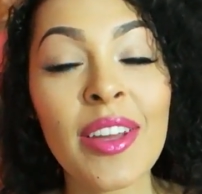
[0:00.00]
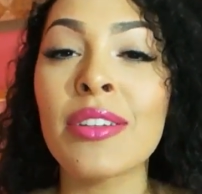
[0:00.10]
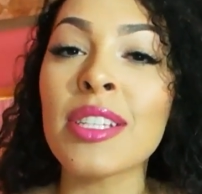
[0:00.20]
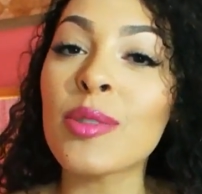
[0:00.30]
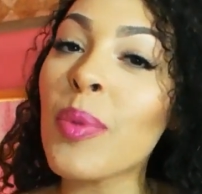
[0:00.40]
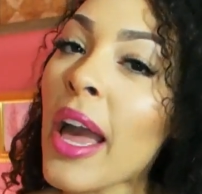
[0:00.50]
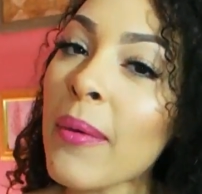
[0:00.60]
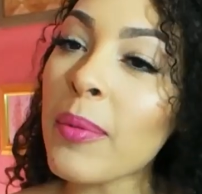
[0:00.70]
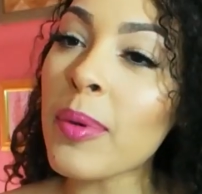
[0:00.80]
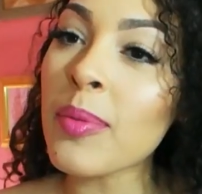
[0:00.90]

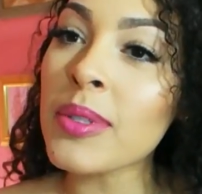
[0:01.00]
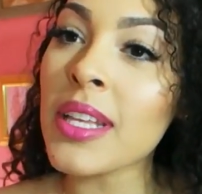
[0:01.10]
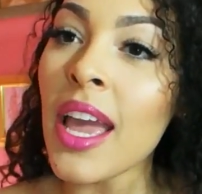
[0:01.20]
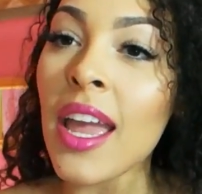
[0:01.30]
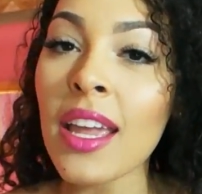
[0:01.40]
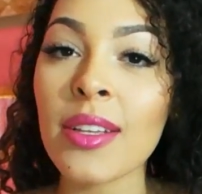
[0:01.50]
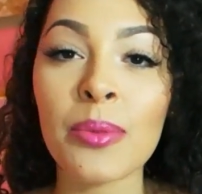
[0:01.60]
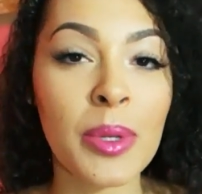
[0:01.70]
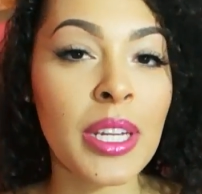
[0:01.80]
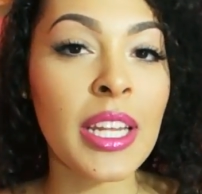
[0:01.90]
Despite what people say,
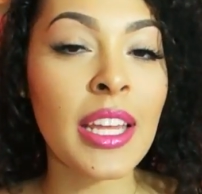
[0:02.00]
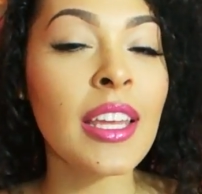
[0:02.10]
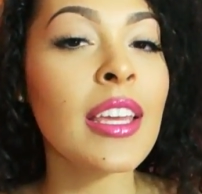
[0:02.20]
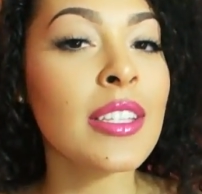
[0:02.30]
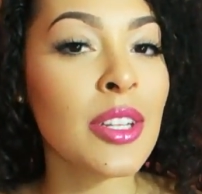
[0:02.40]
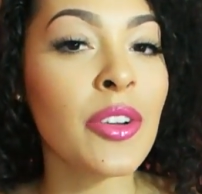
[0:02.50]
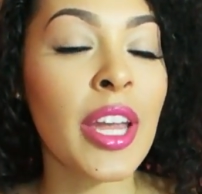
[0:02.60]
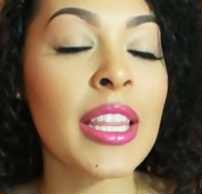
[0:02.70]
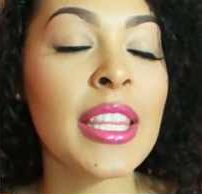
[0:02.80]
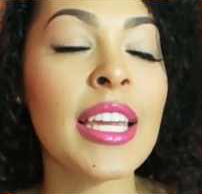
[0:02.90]
reading is a
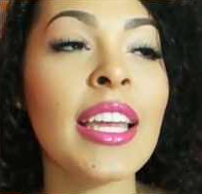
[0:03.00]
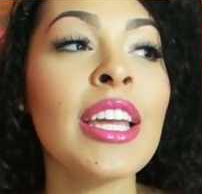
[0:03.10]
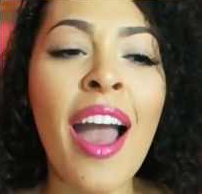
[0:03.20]
great thing.